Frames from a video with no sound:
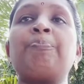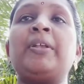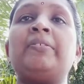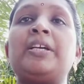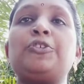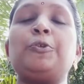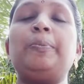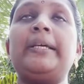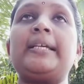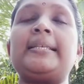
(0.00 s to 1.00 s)
There should
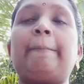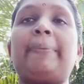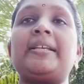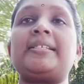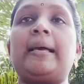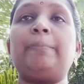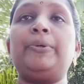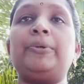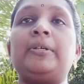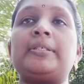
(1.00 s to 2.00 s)
be a separate
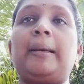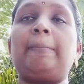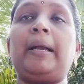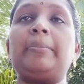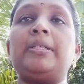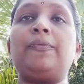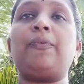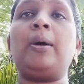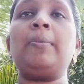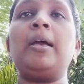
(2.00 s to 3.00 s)
subcommittee
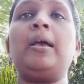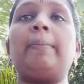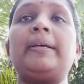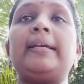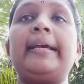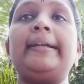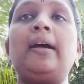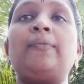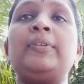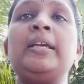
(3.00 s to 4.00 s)
formed by the head
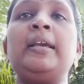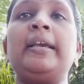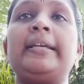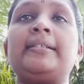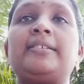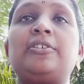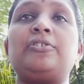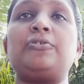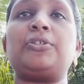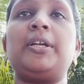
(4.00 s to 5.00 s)
of the
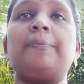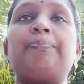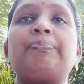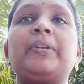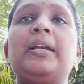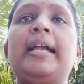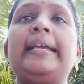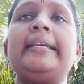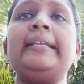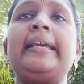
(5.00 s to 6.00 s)
institution.
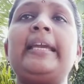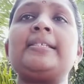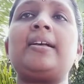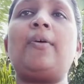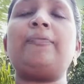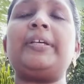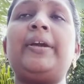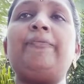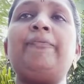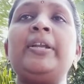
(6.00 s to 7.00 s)
In case of
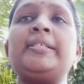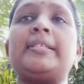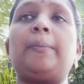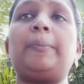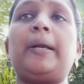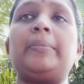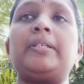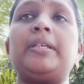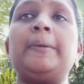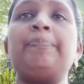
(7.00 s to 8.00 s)
every
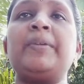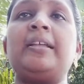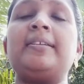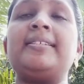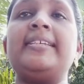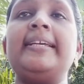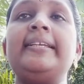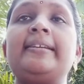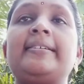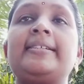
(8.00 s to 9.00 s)
subcommittee, the
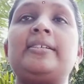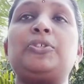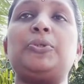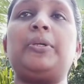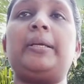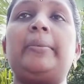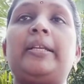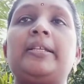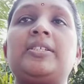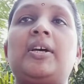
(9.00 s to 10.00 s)
senior teacher should
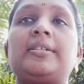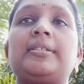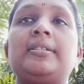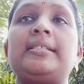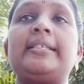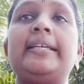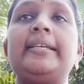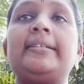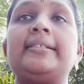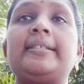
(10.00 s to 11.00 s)
remain in charge. The
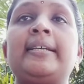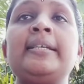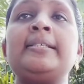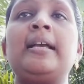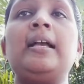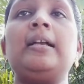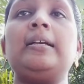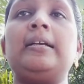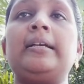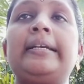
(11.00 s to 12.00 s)
senior teacher is
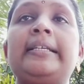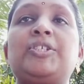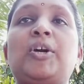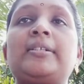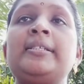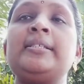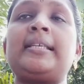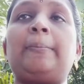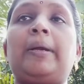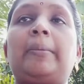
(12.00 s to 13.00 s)
in charge in
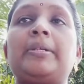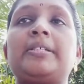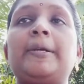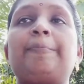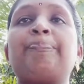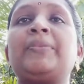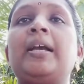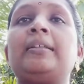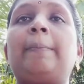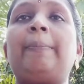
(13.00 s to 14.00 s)
subcommittee.
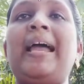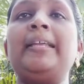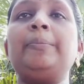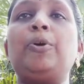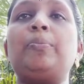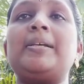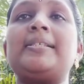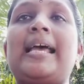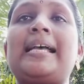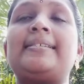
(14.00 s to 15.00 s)
The planning board
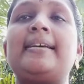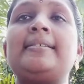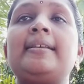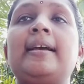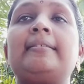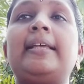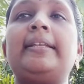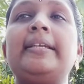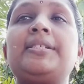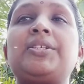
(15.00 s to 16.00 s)
must assess the
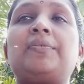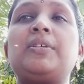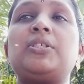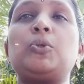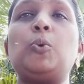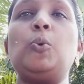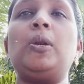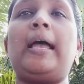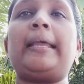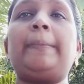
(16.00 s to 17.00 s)
needs of the school
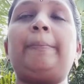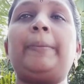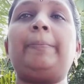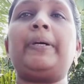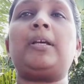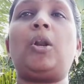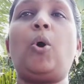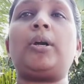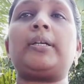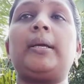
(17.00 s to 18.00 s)
and prepare the
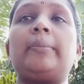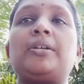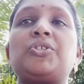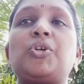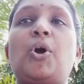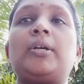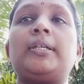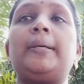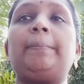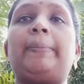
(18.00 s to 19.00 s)
long-term and
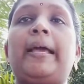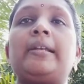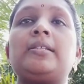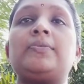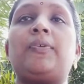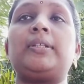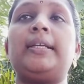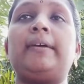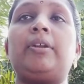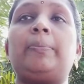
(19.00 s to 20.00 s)
short-term plans for the
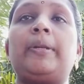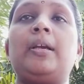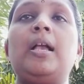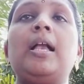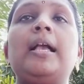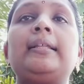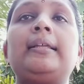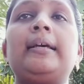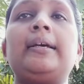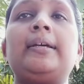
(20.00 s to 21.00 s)
development.
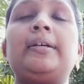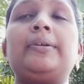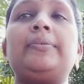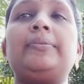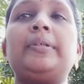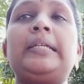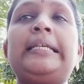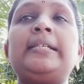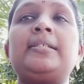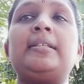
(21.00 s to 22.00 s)

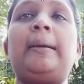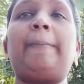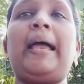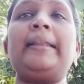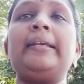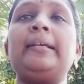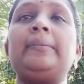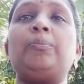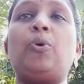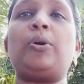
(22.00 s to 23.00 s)
The planning
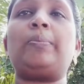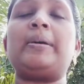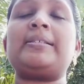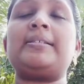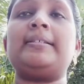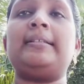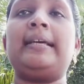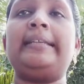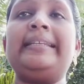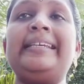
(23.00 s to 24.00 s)
board must
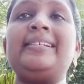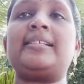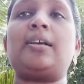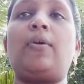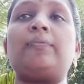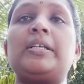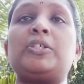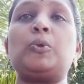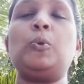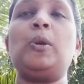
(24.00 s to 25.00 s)
the needs of the
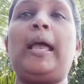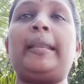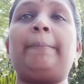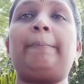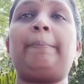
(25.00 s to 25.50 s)
school and